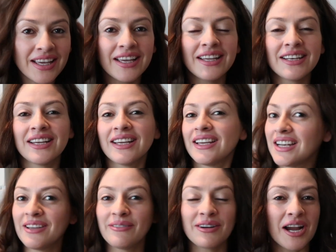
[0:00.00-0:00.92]
and
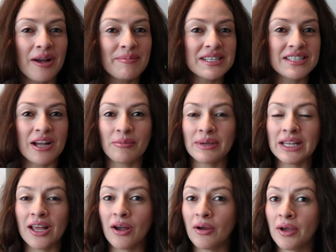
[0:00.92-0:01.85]
leave your comments down
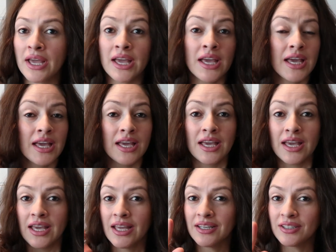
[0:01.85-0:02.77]
below.
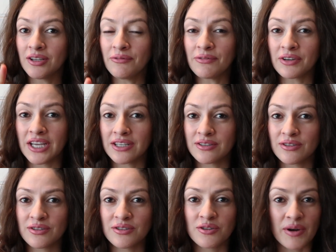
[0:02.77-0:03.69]
And don't forget
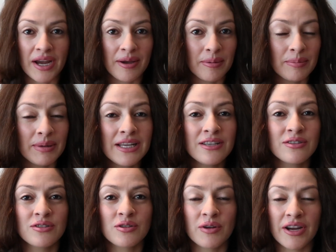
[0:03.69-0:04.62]
to subscribe.
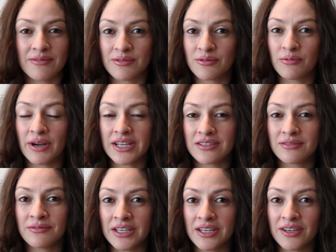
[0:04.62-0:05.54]
Please subscribe to
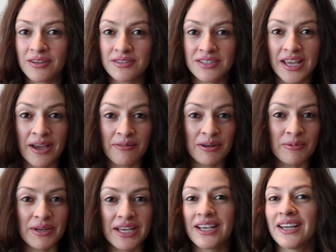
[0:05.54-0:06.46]
watch videos every
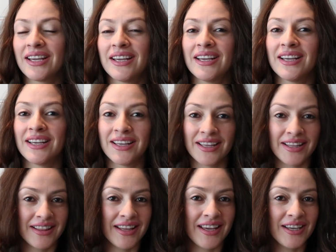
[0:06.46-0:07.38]
week.
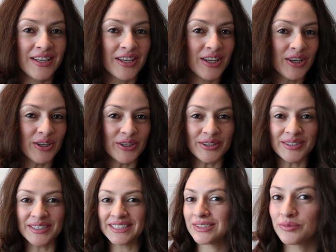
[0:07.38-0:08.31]
Thank
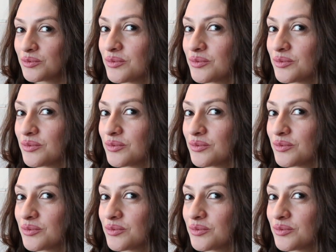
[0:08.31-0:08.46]
you.